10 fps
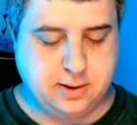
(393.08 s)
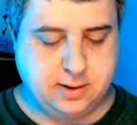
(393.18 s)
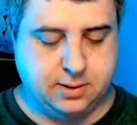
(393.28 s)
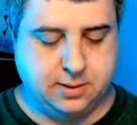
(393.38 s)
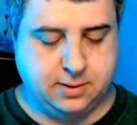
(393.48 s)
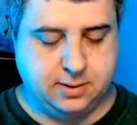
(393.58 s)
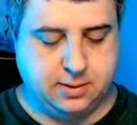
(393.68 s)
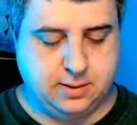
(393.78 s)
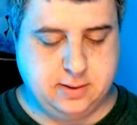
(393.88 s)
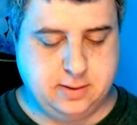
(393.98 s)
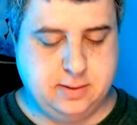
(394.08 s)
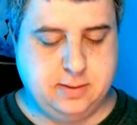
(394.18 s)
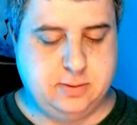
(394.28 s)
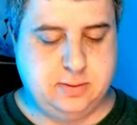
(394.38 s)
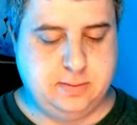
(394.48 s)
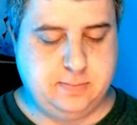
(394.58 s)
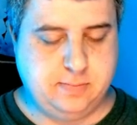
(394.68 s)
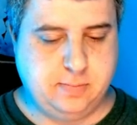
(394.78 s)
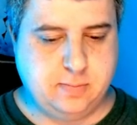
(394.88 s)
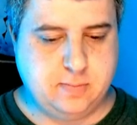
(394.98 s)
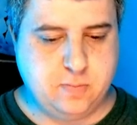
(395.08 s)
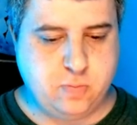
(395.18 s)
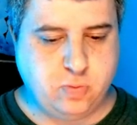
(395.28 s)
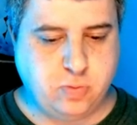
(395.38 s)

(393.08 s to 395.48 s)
No one is speaking in this clip.